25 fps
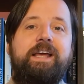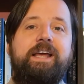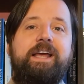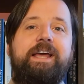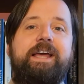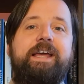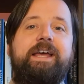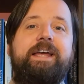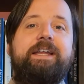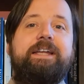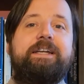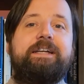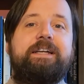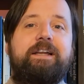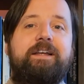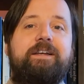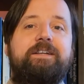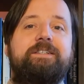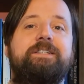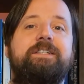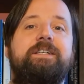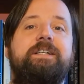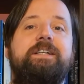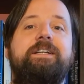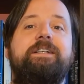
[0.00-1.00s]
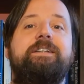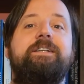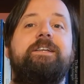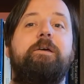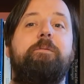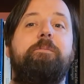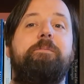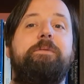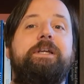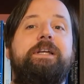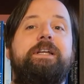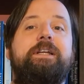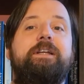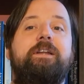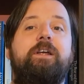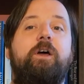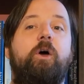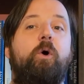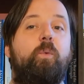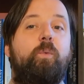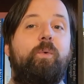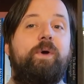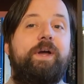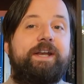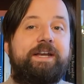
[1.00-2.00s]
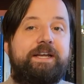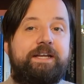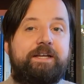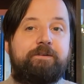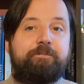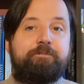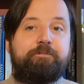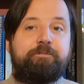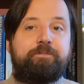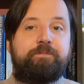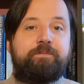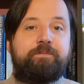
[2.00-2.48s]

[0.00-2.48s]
And lastly, it can mean a wedding.